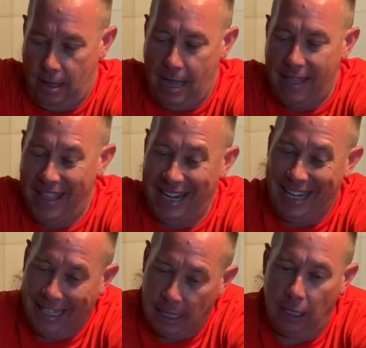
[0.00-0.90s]
and then
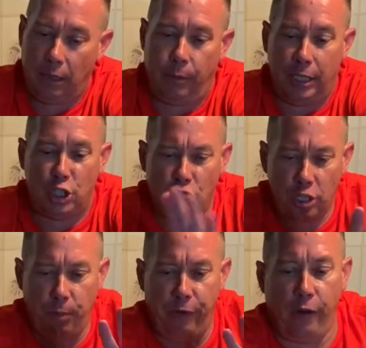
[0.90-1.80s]
in a little bit,
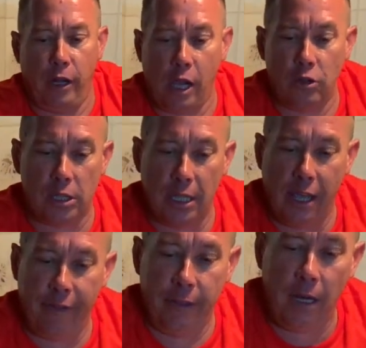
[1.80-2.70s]
just before it goes in the
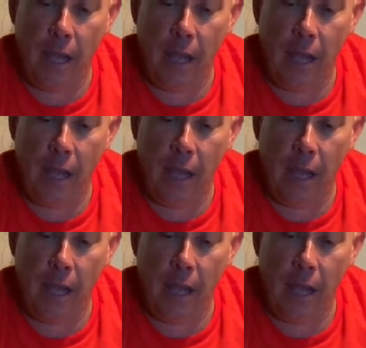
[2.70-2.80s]
oven,